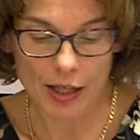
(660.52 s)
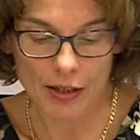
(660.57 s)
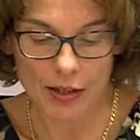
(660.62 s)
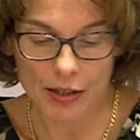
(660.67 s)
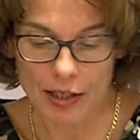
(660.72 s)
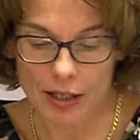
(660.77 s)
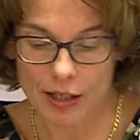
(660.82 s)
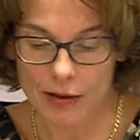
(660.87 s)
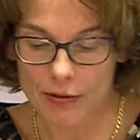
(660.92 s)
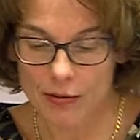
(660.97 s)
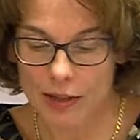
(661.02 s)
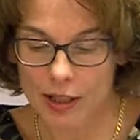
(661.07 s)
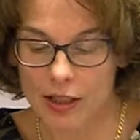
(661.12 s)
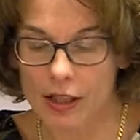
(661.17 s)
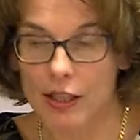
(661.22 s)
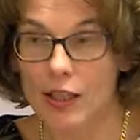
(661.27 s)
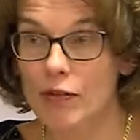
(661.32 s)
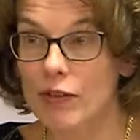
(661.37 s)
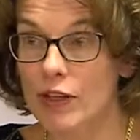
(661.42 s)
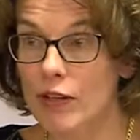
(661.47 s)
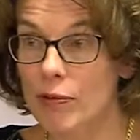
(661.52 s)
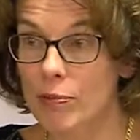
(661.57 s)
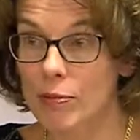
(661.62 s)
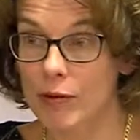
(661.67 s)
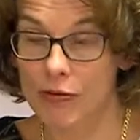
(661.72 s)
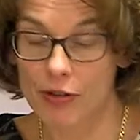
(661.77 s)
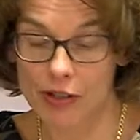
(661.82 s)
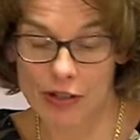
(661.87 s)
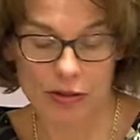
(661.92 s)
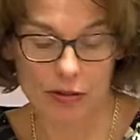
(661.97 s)
actually they didn't even have a
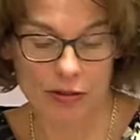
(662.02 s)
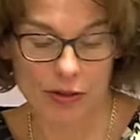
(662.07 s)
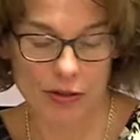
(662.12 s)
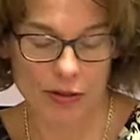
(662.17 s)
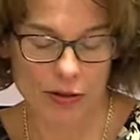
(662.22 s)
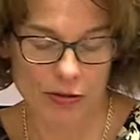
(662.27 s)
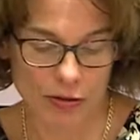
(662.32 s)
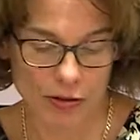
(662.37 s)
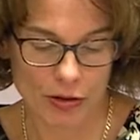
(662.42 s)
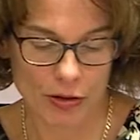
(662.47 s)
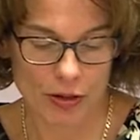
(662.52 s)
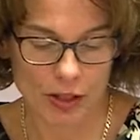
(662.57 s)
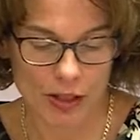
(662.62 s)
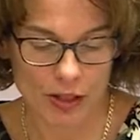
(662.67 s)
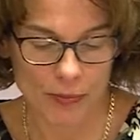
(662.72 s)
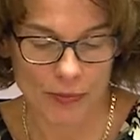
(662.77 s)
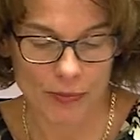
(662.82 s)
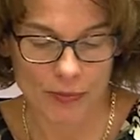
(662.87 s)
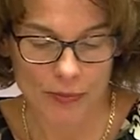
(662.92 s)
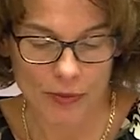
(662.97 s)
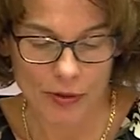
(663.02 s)
professor of Judaism?